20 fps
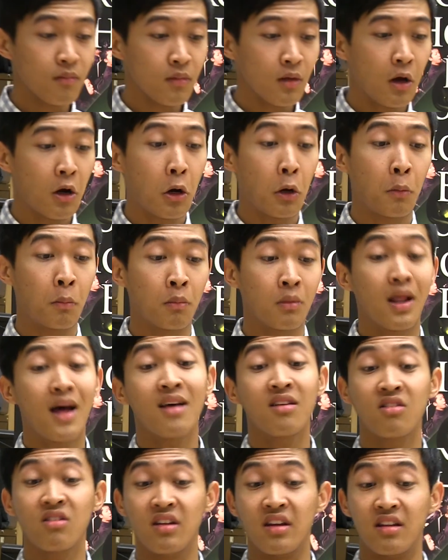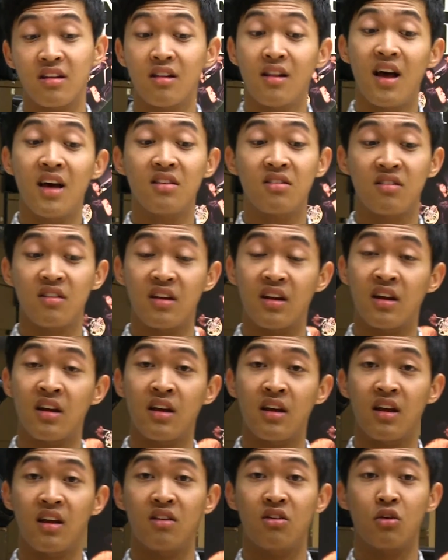Lastly, the last thing
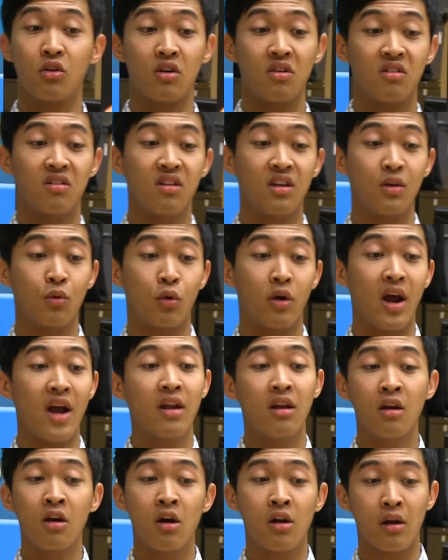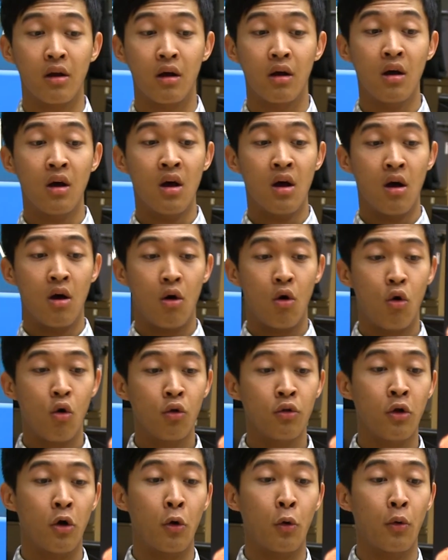is you can see we're ending on a whole
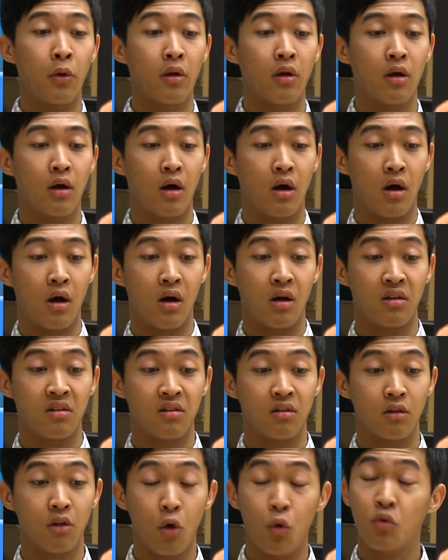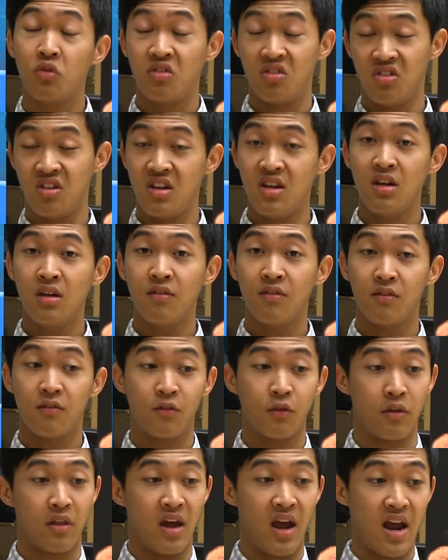note low C
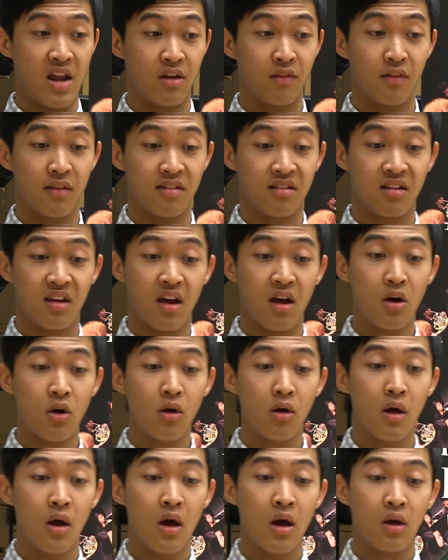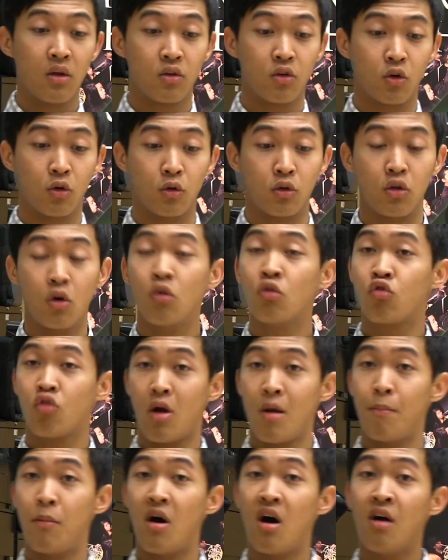for the end of the scale. So don't
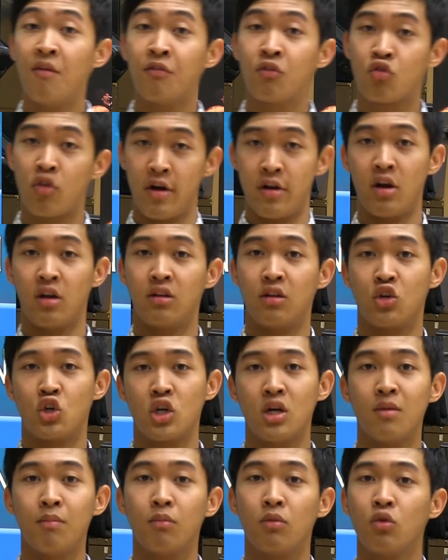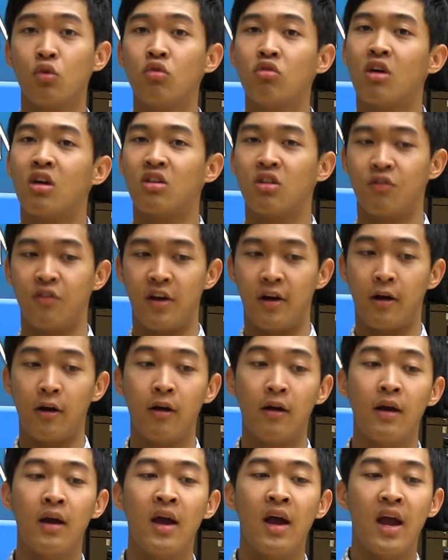drop off, try not to chip, use lots of
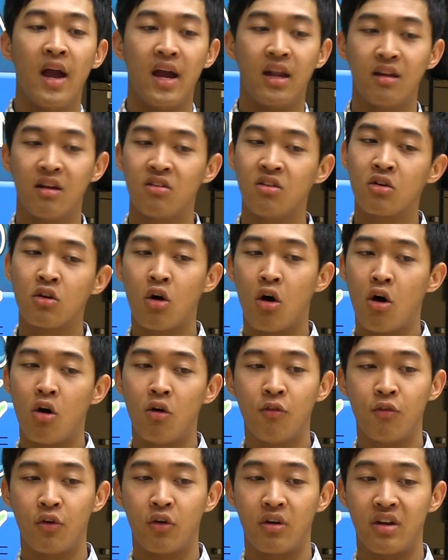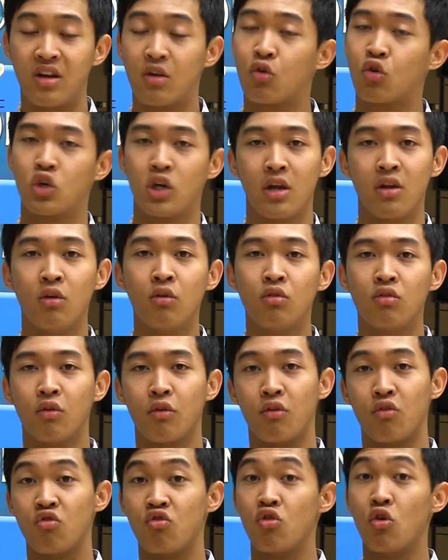air. It doesn't call for a decrescendo, so
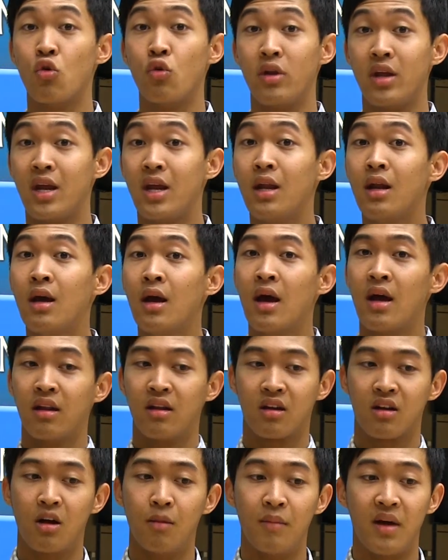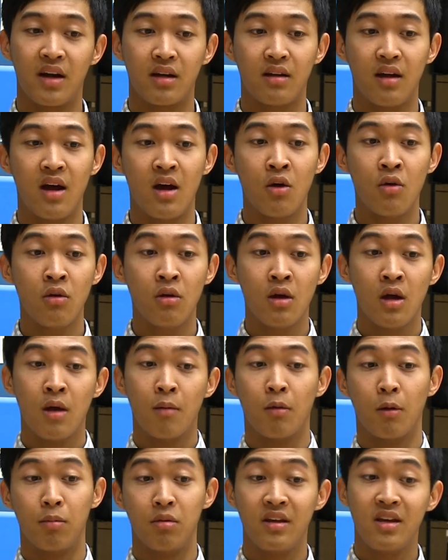there's no need to come back down,
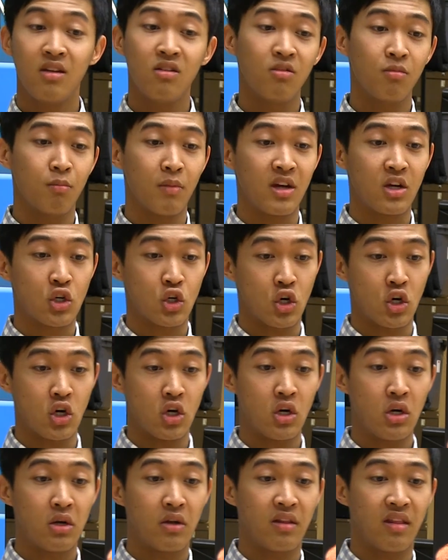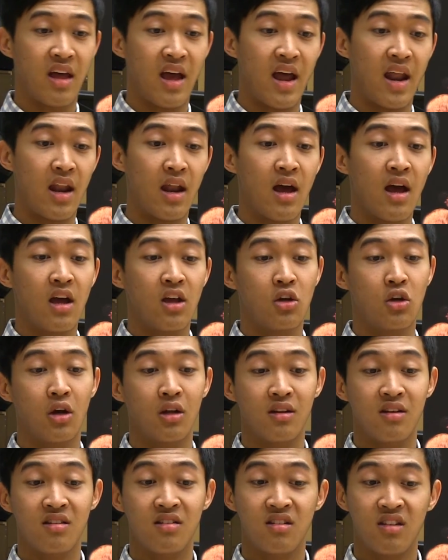but please make sure that you at
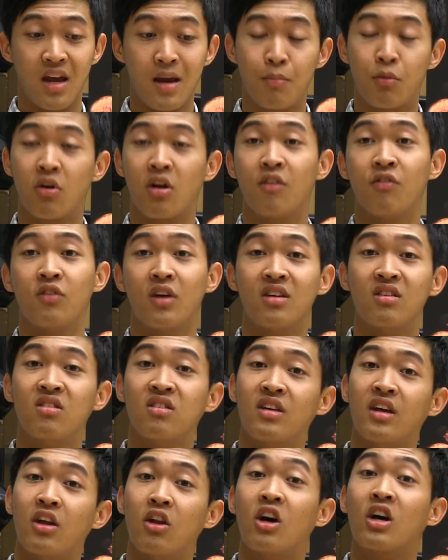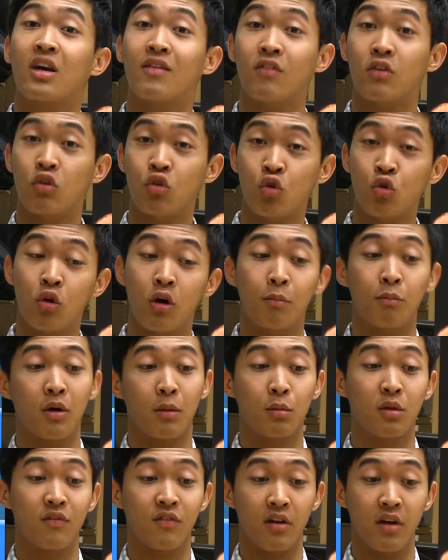least taper it off nicely and not give it too
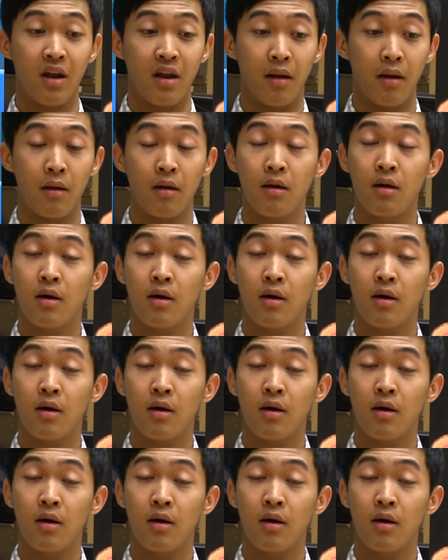abrupt of an end.